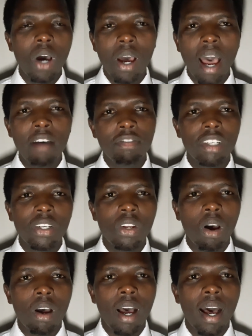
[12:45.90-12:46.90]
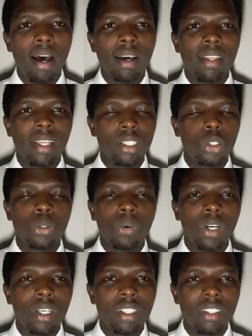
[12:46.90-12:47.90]
having the
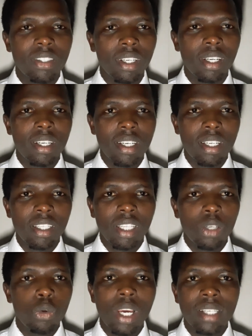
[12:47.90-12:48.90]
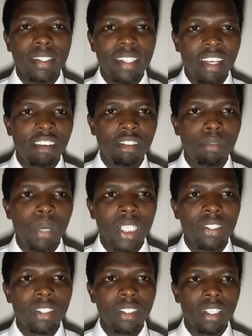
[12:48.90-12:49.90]
assurance that we are saved by
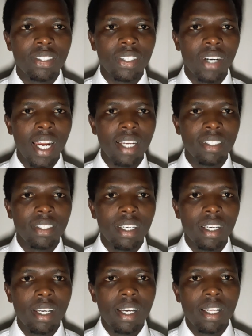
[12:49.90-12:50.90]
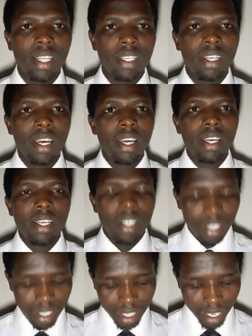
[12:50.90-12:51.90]
Jesus Christ, that
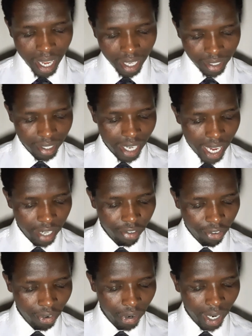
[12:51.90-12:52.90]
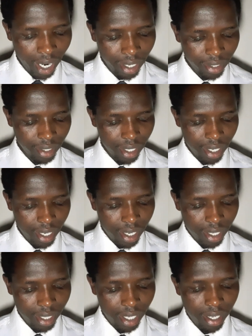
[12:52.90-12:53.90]
he has died for us,
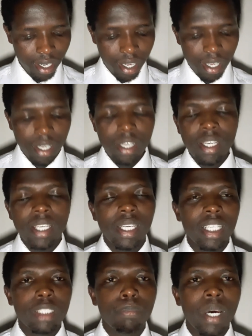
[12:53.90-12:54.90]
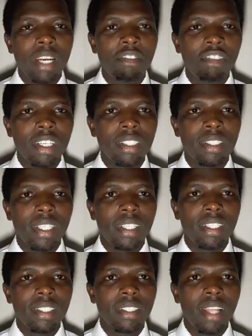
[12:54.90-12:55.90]
that he has manifested
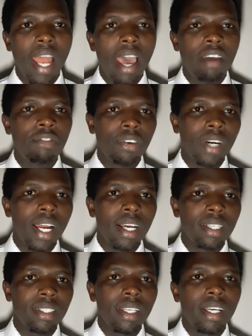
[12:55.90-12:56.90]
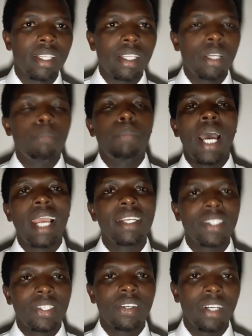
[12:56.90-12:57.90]
his life for us, that by
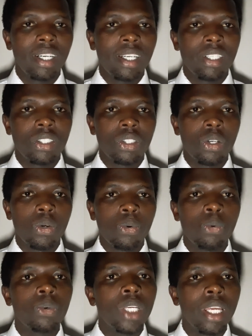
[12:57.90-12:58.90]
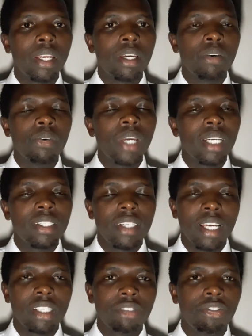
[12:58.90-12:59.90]
his grace, we are
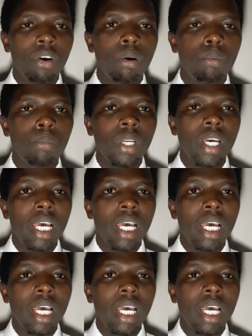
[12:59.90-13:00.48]
transformed